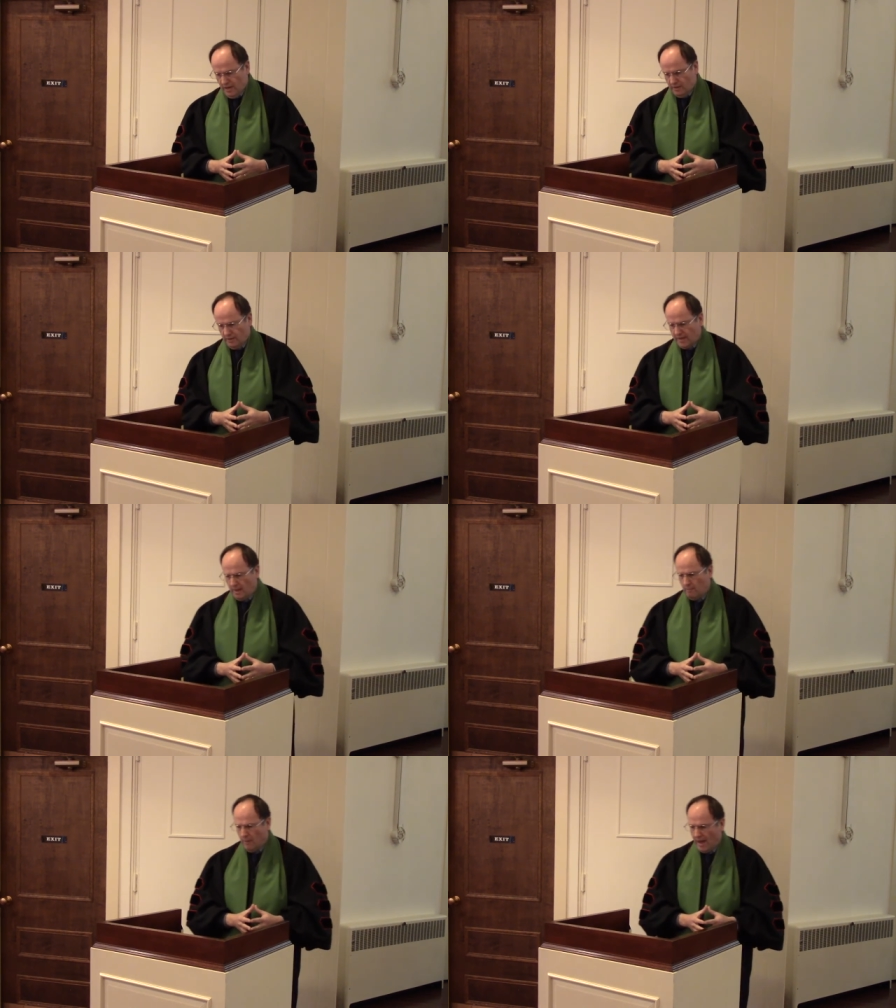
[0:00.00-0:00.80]
The
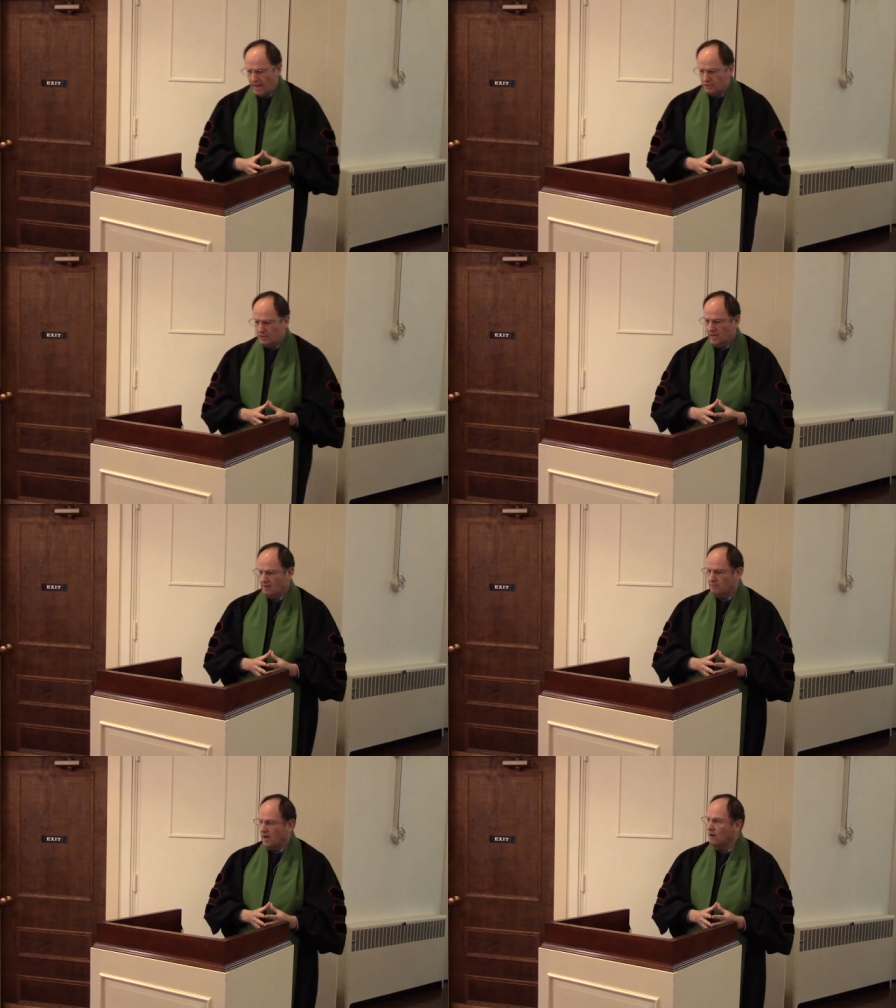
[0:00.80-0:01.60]
compassion
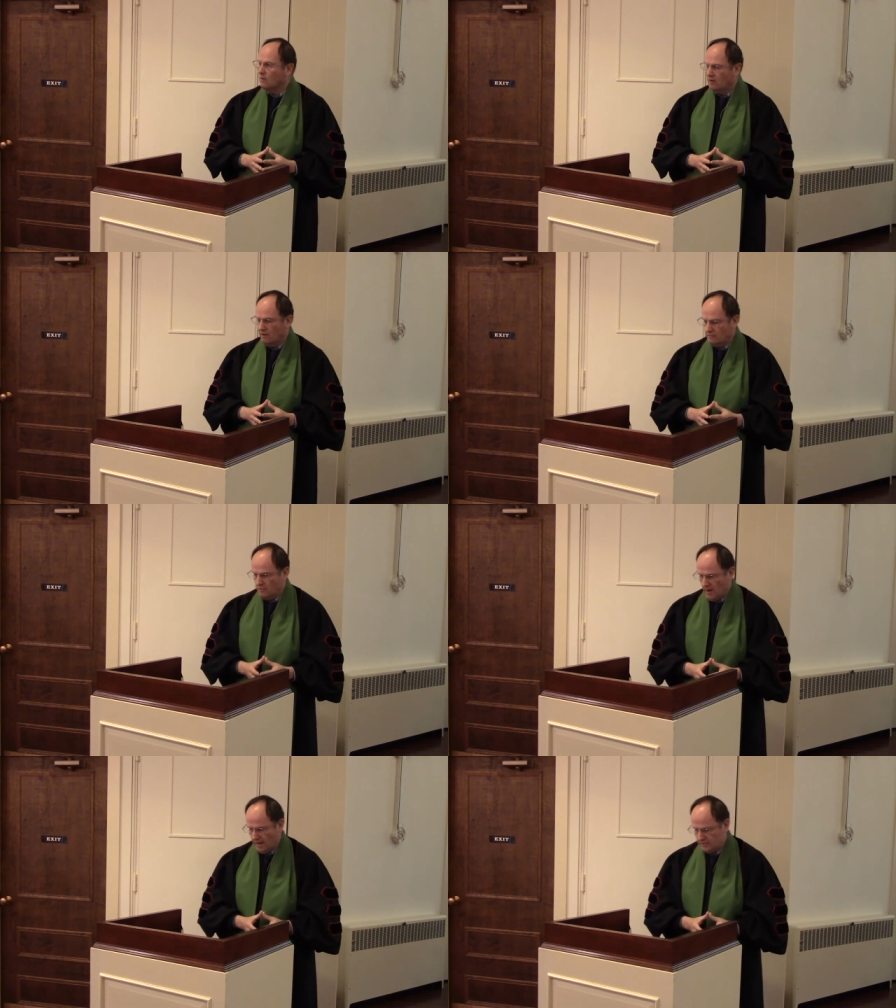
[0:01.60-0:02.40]
and power of
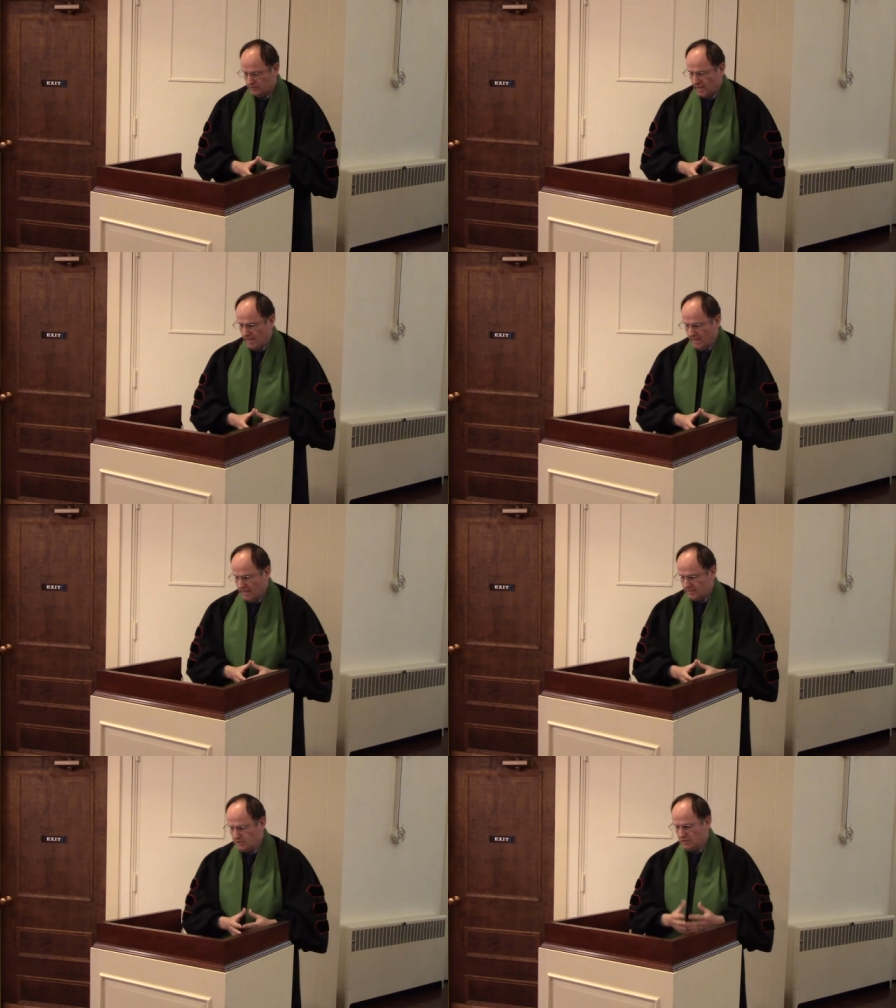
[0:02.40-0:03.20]
Christ
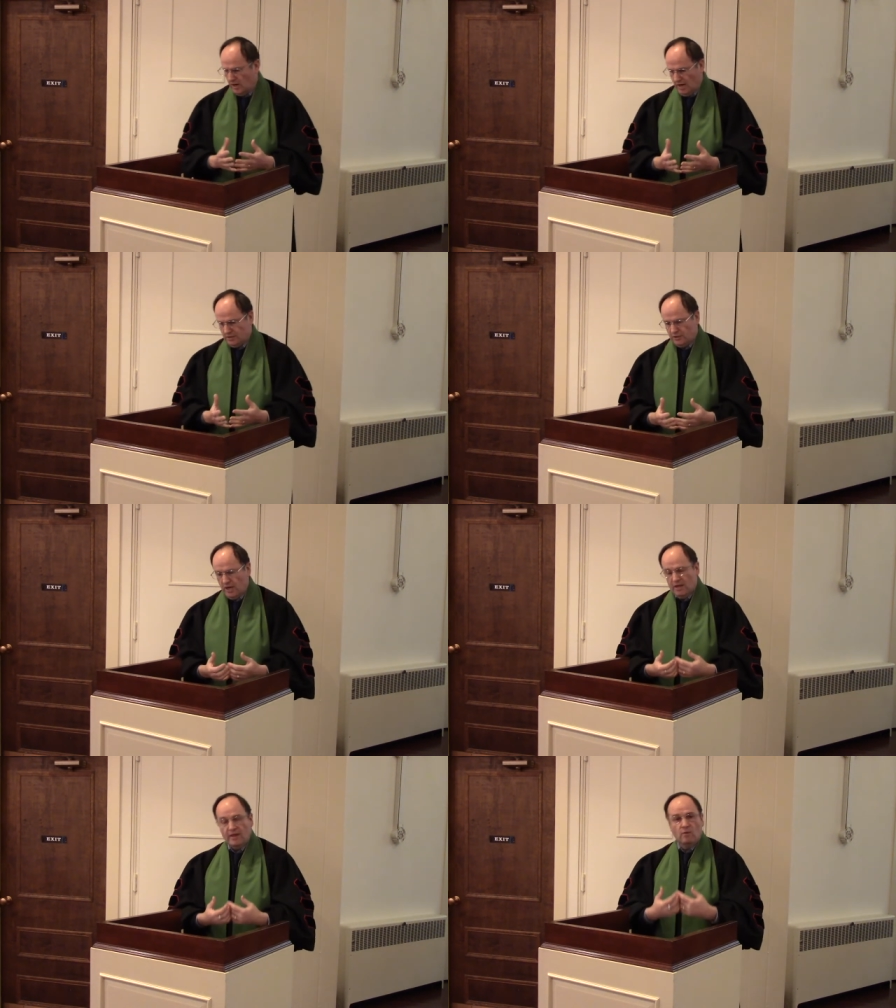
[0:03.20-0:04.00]
is such
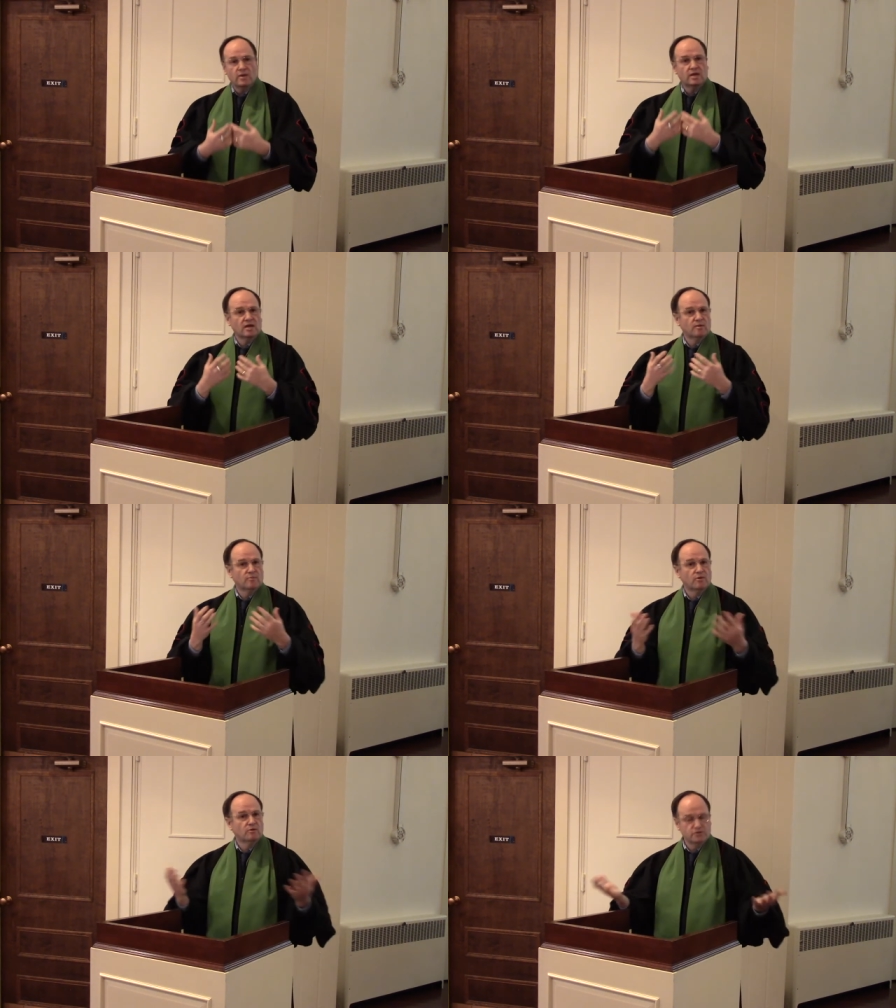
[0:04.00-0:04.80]
that we can
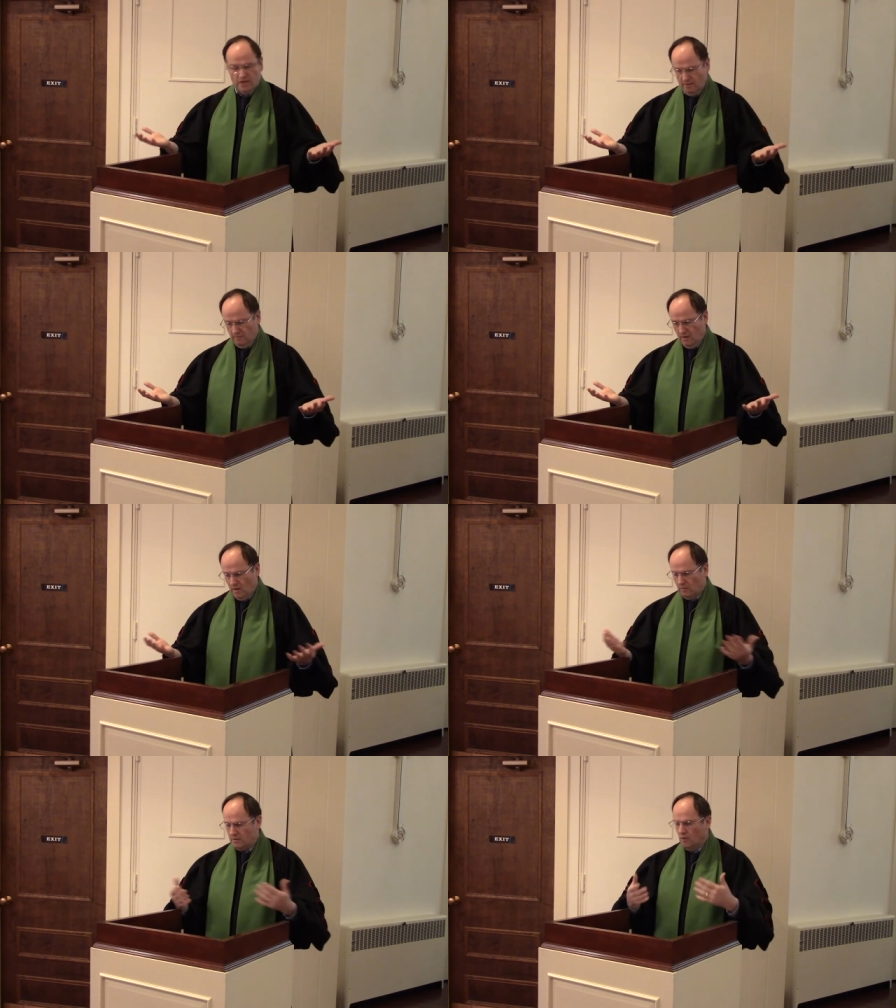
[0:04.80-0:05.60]
approach him
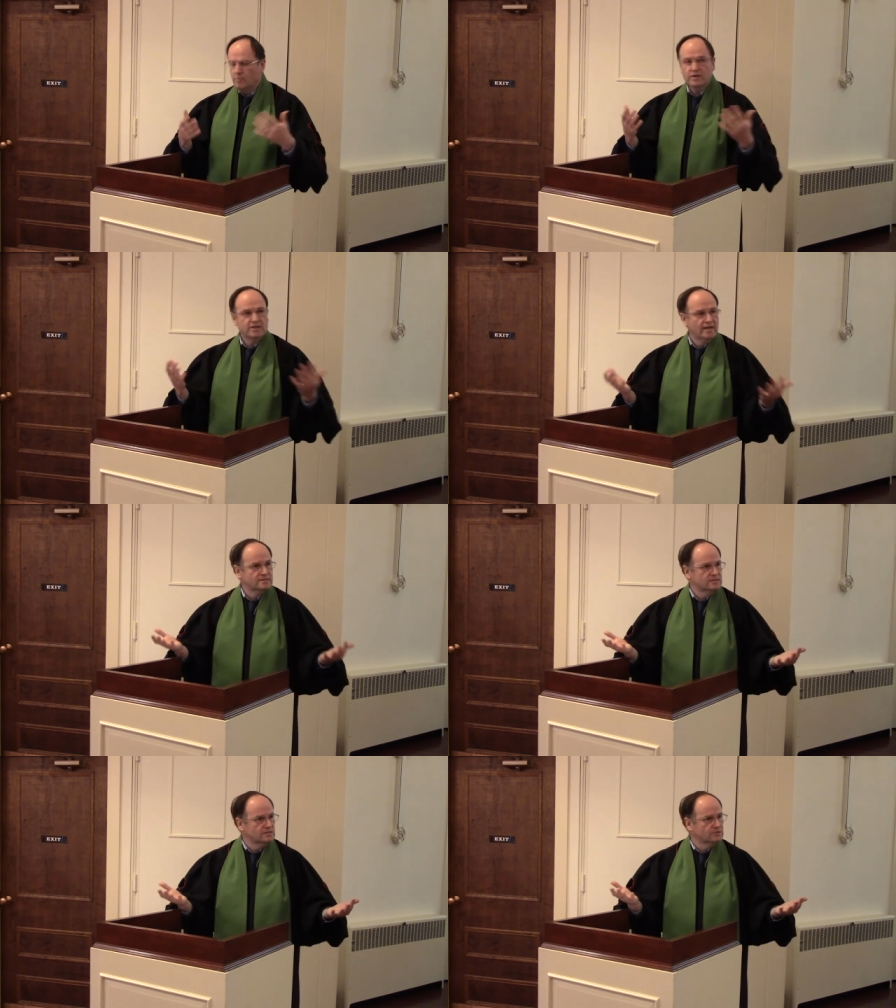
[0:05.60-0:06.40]
with no
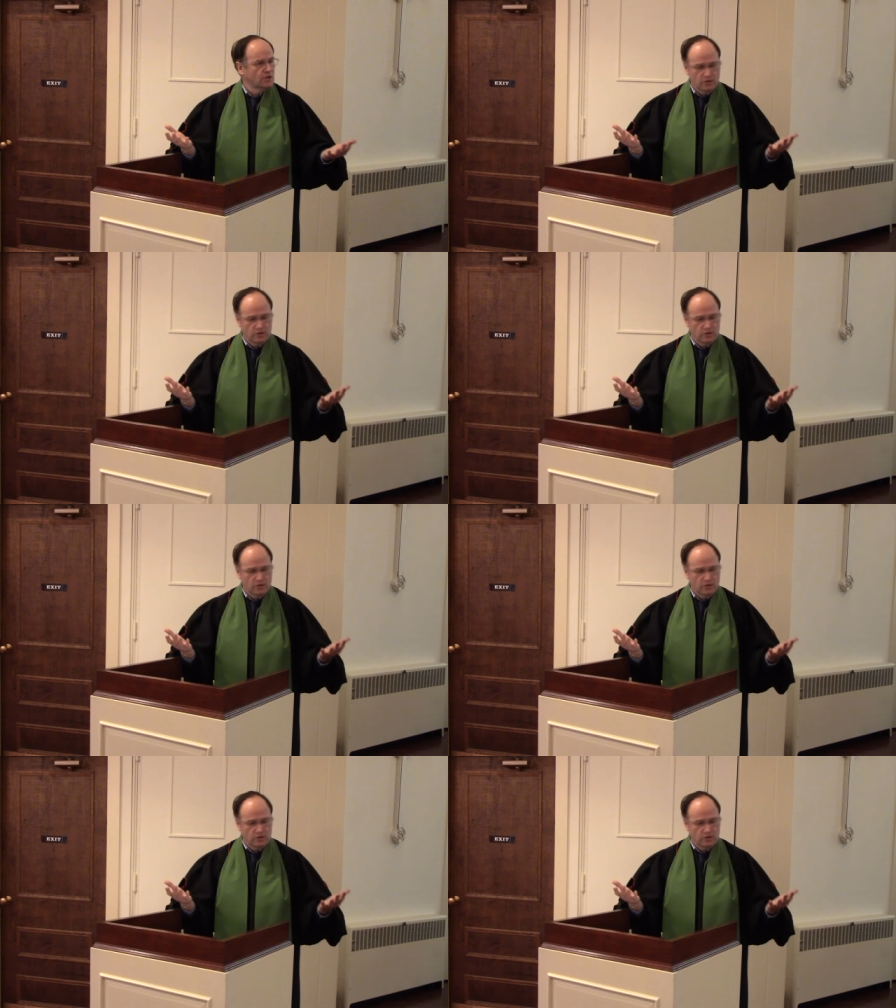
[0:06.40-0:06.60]
pretenses,